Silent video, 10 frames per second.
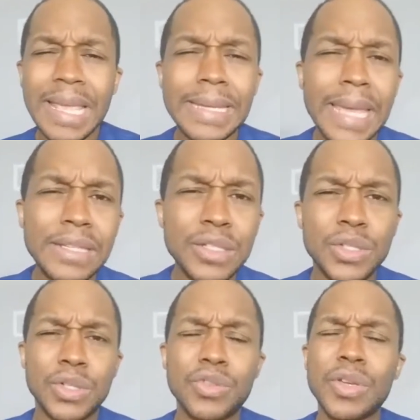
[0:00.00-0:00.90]
nasal
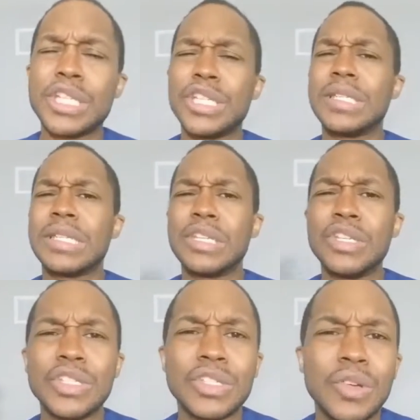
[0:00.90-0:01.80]
secretions, and
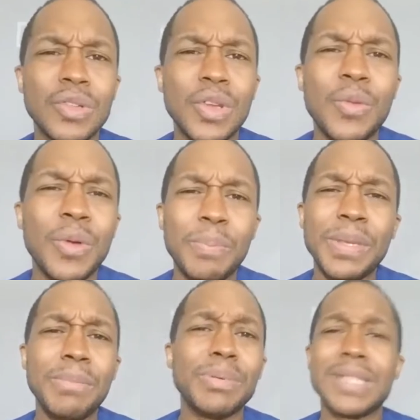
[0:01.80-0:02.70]
you just don't know where
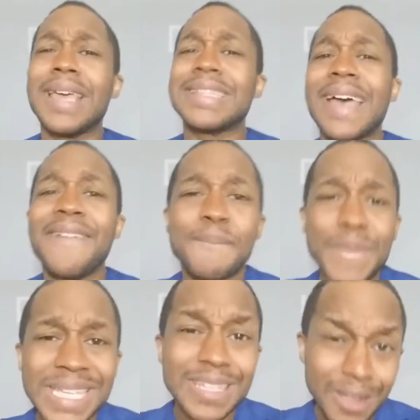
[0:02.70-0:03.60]
people's hands have
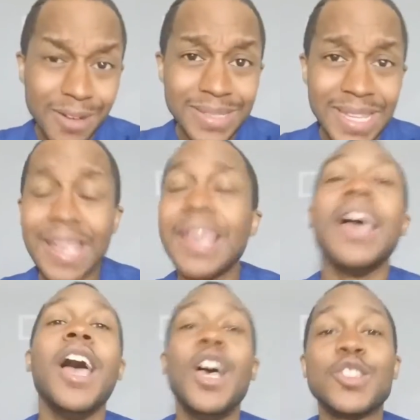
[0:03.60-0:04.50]
been, you know what I'm saying?
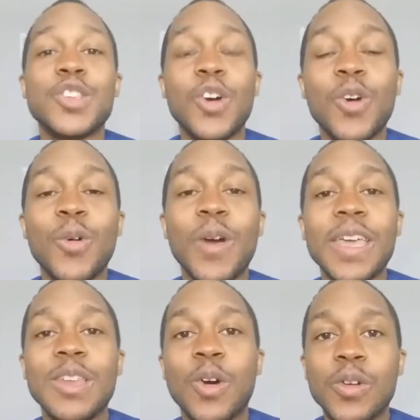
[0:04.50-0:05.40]
So
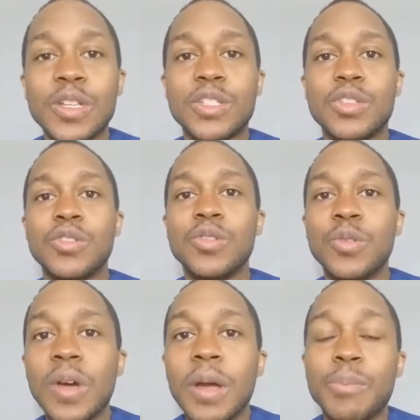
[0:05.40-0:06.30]
in order
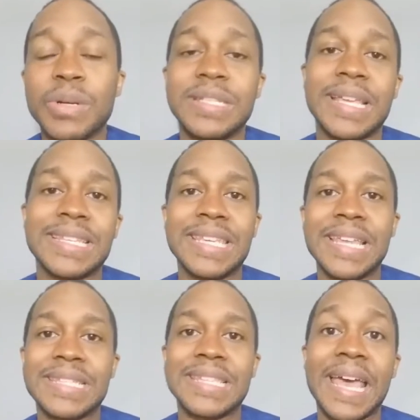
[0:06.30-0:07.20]
to protect
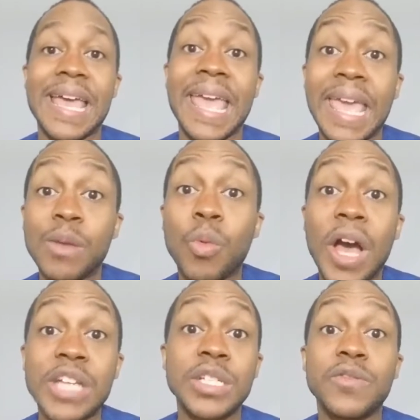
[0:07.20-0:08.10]
against that, hand
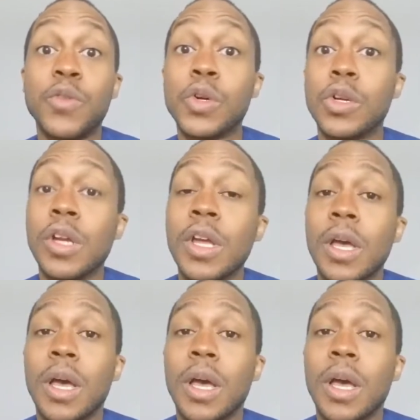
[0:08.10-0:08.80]
washing for